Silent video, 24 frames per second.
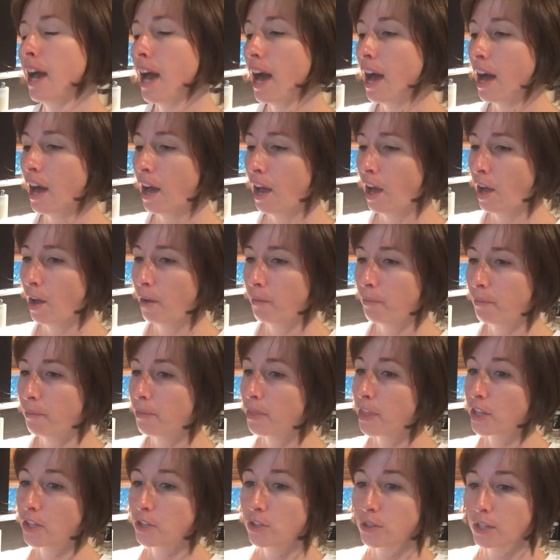
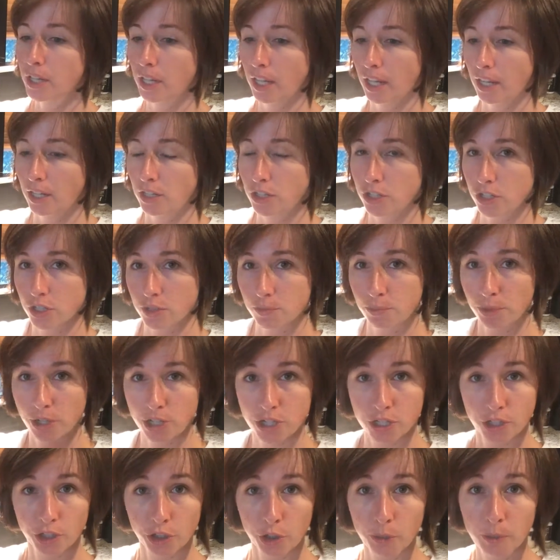Then you can just
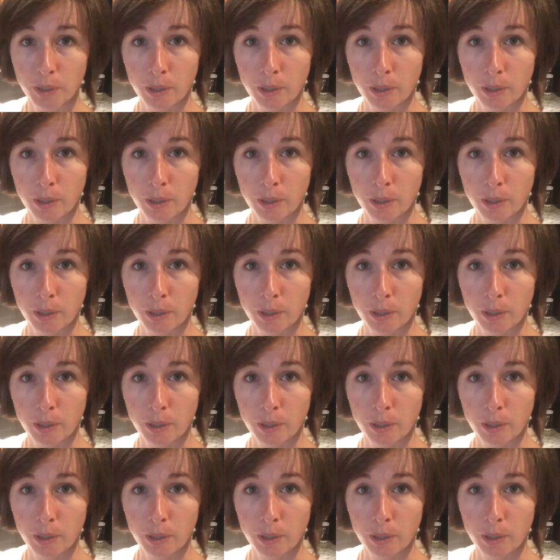brush a little